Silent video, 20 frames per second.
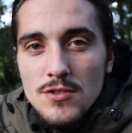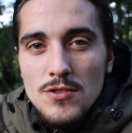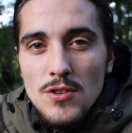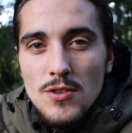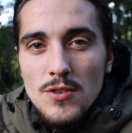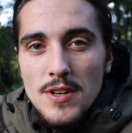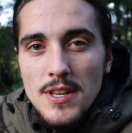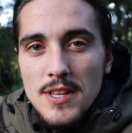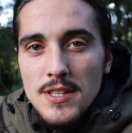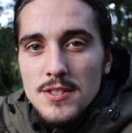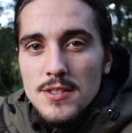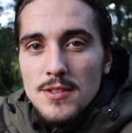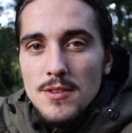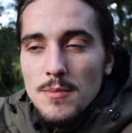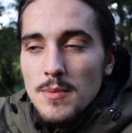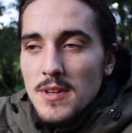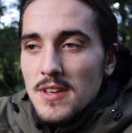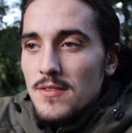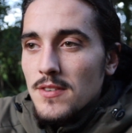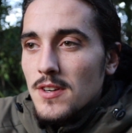drawing into a
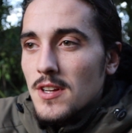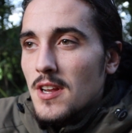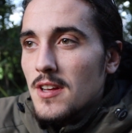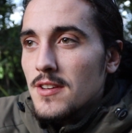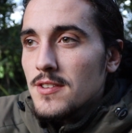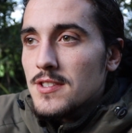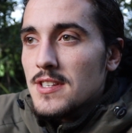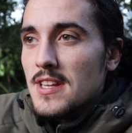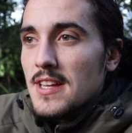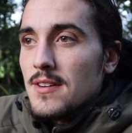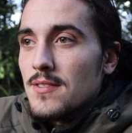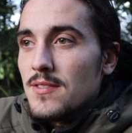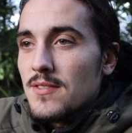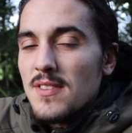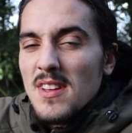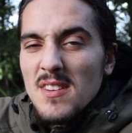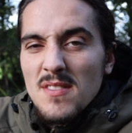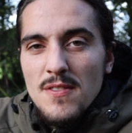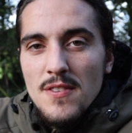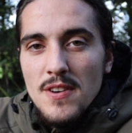bit of a close now. I've
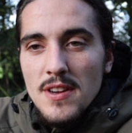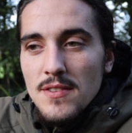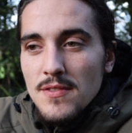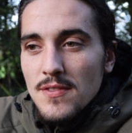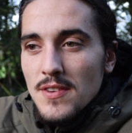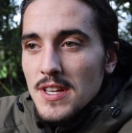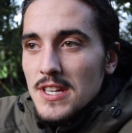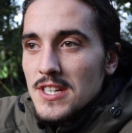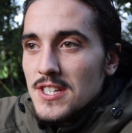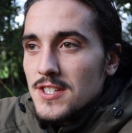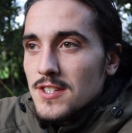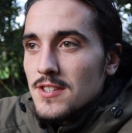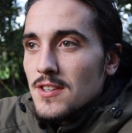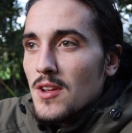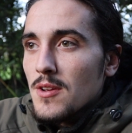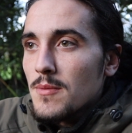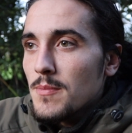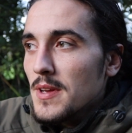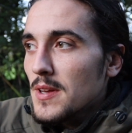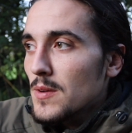had 3 fish,
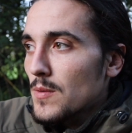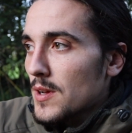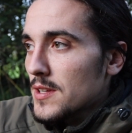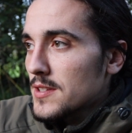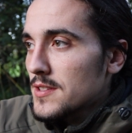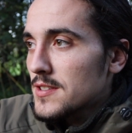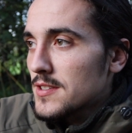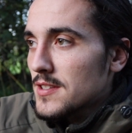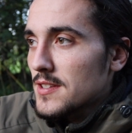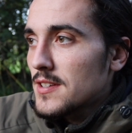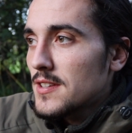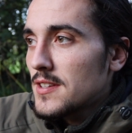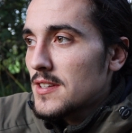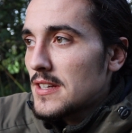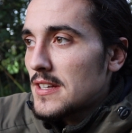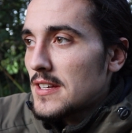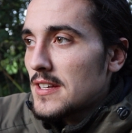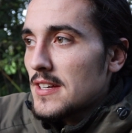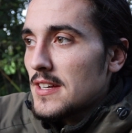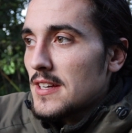no big ones.
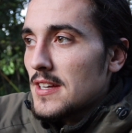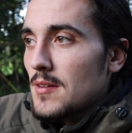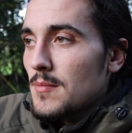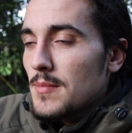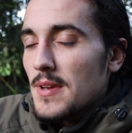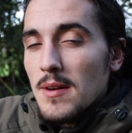But